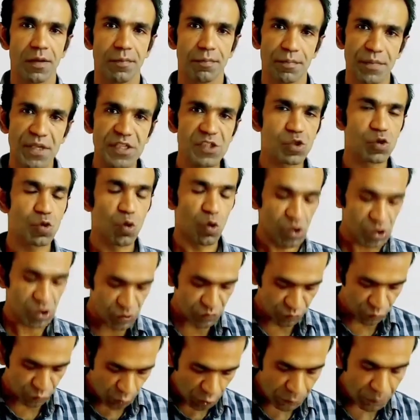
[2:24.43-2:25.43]
Means
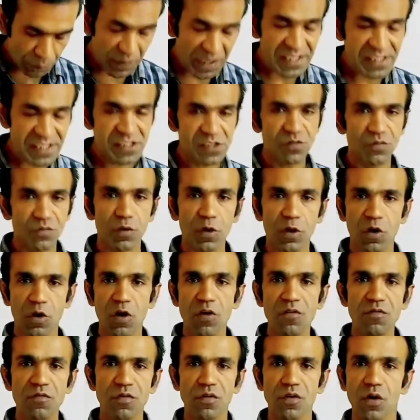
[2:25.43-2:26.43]
those footprints were
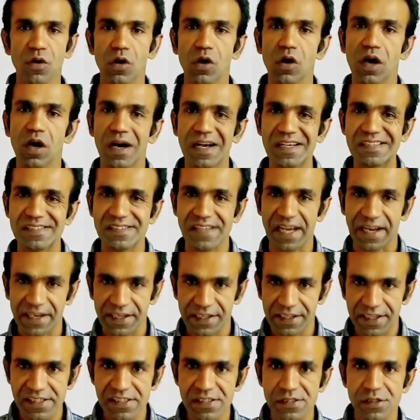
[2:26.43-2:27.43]
of a
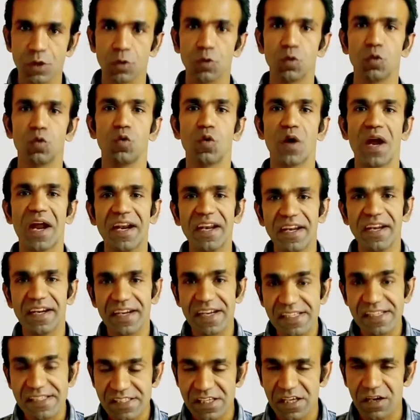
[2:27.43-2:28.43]
scientist who had
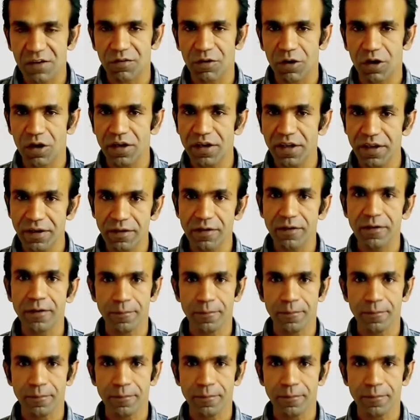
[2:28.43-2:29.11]
discovered